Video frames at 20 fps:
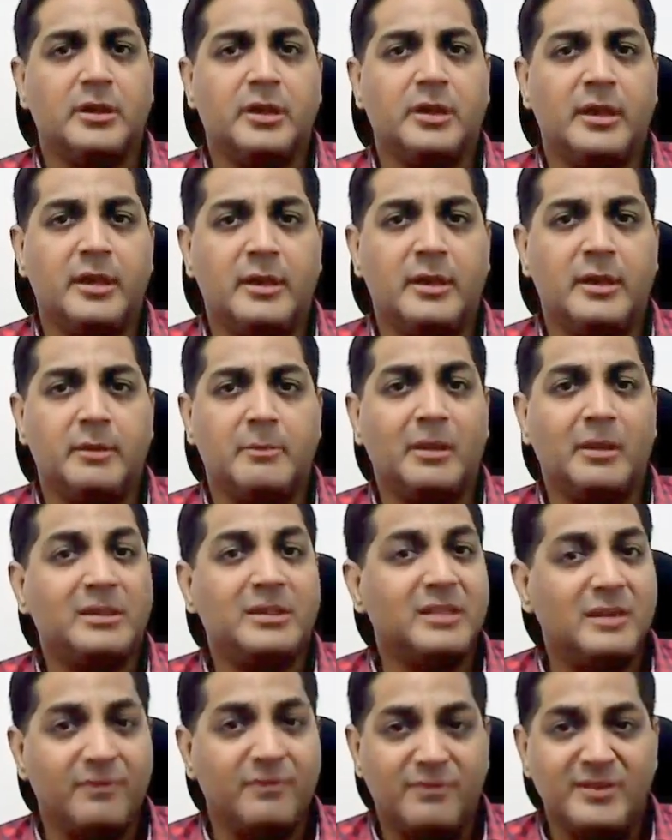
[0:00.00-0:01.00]
in
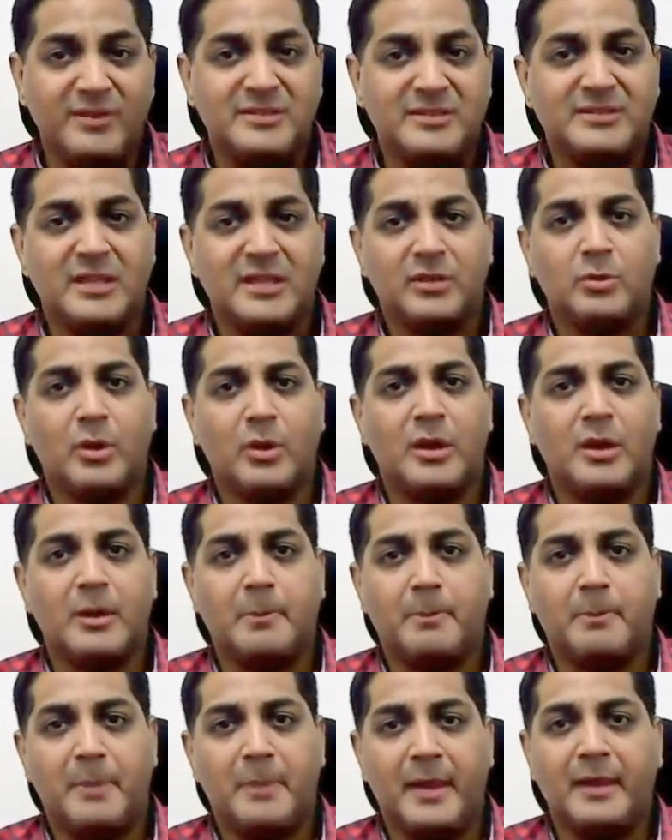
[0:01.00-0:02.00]
monthly fees that you end up
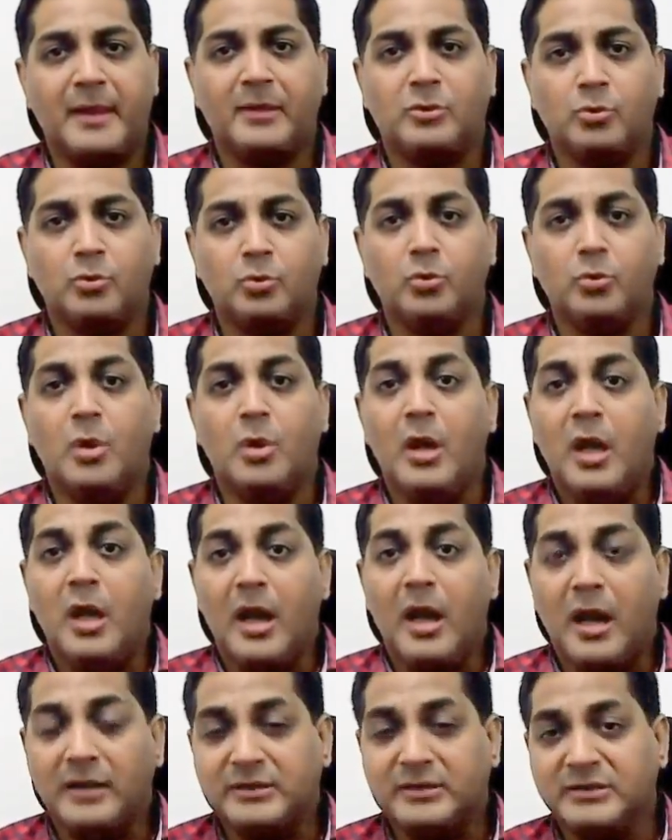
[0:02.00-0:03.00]
paying to
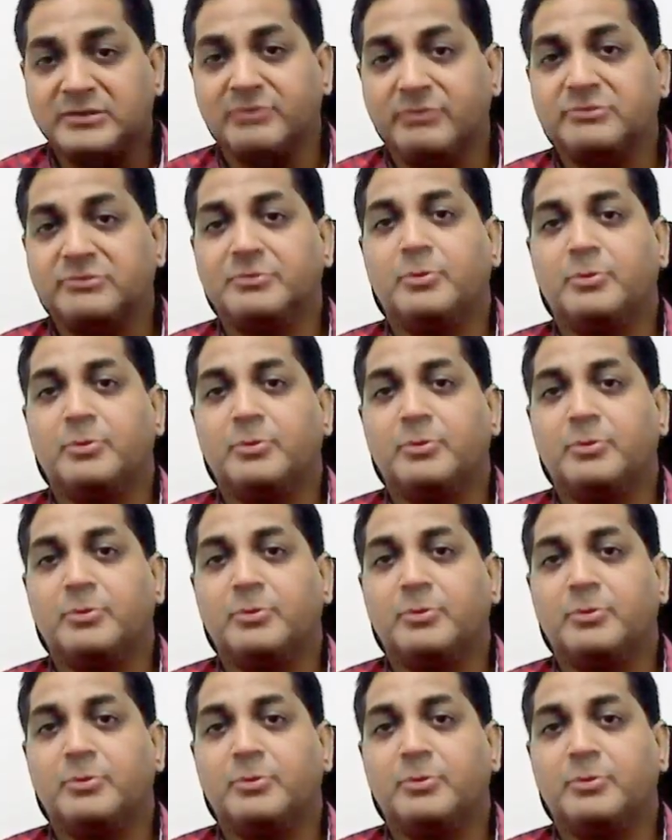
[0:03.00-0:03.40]
other service